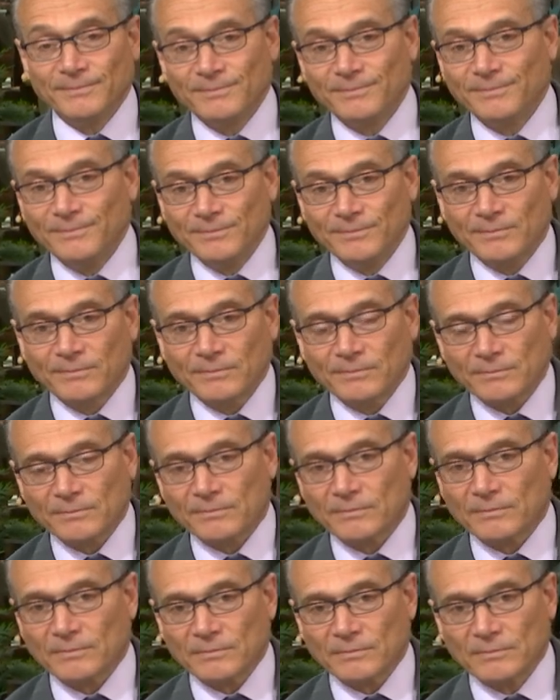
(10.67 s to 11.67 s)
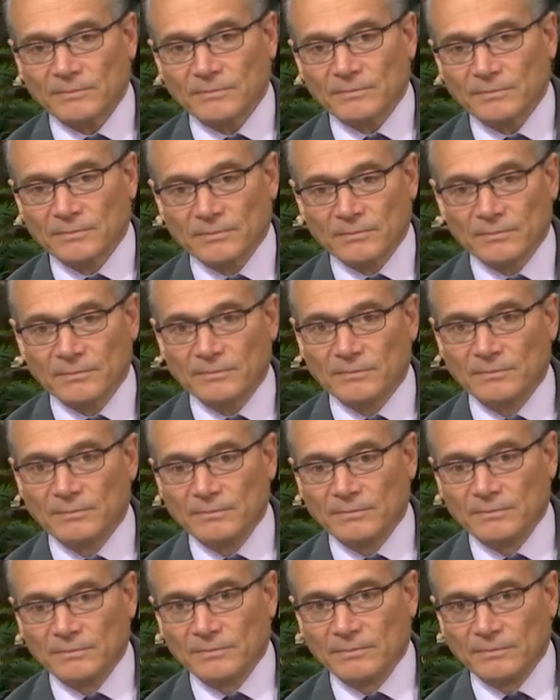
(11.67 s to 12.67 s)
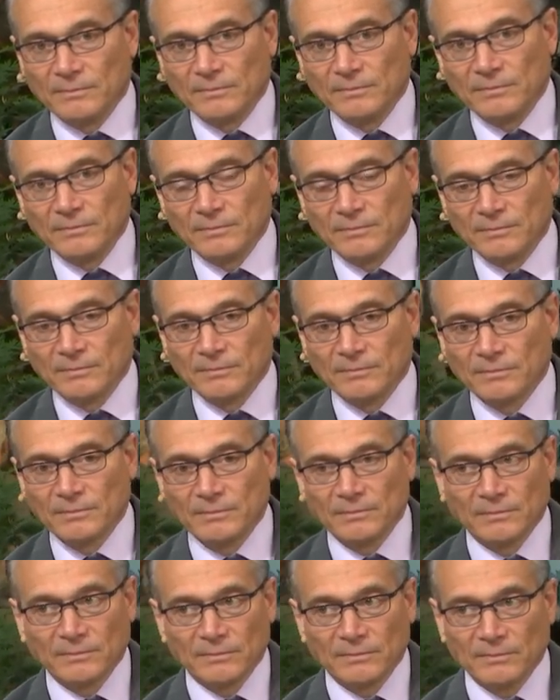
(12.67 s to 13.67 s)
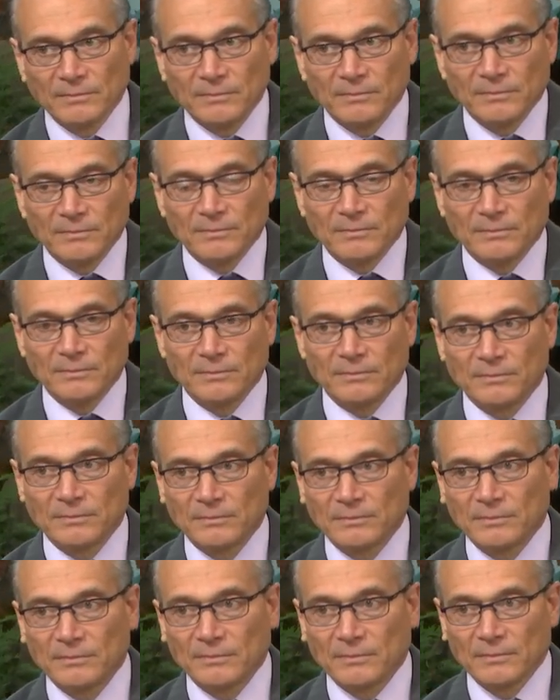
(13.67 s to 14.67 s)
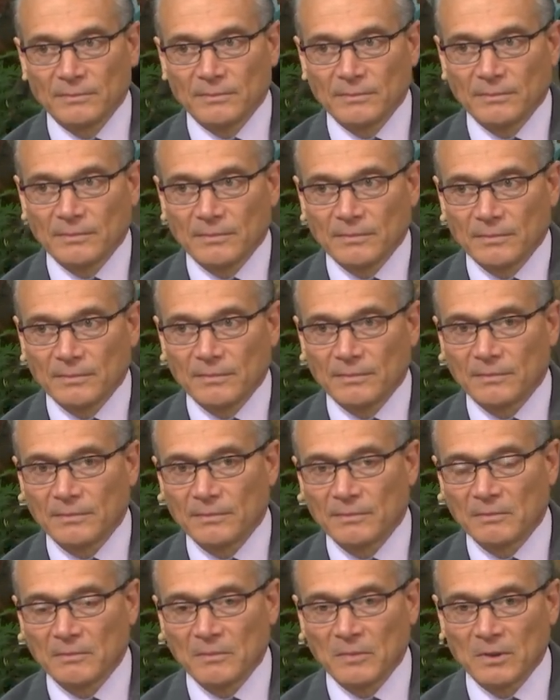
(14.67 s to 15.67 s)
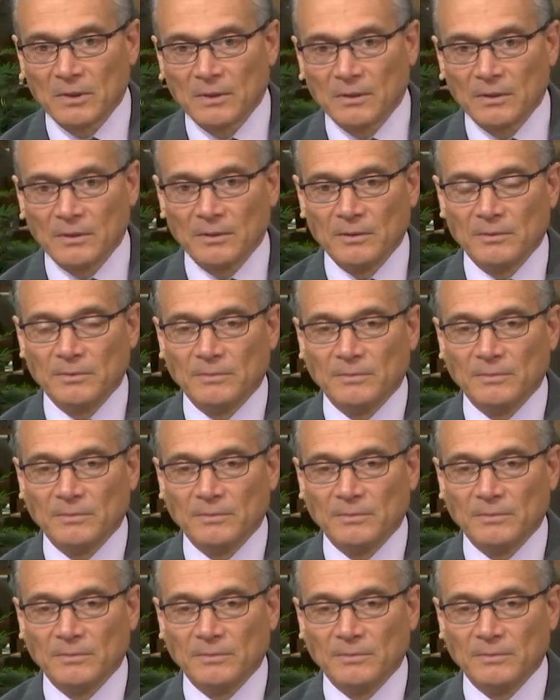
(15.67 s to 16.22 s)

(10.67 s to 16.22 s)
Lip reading: This person isn't speaking.